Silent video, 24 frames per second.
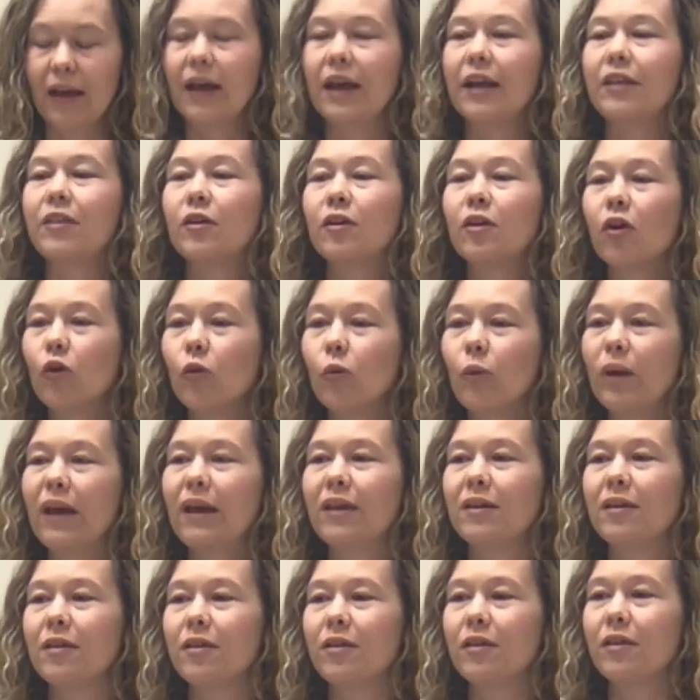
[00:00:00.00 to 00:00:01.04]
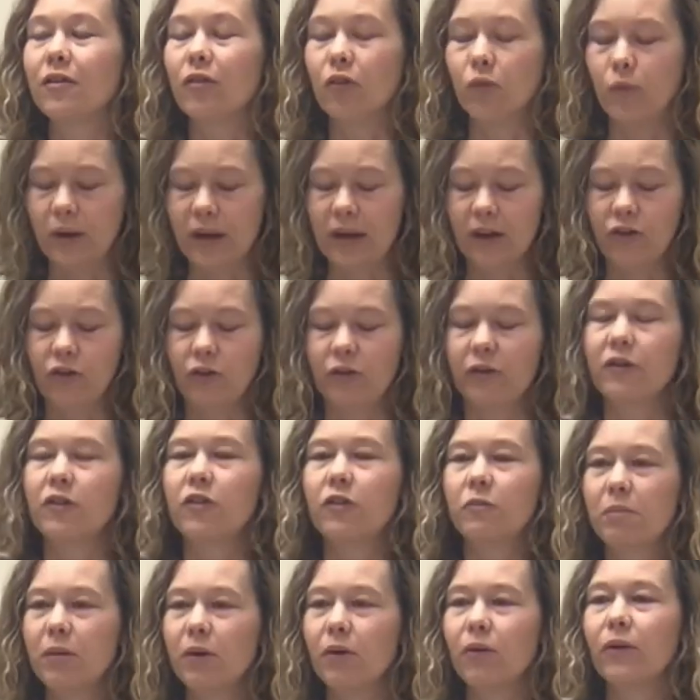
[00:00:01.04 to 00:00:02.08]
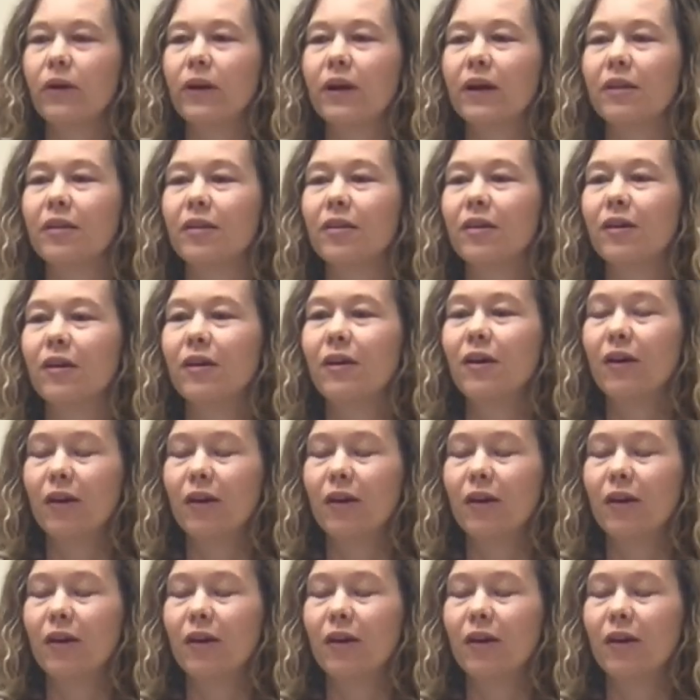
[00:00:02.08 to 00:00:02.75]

It's in our weaknesses that we get to experience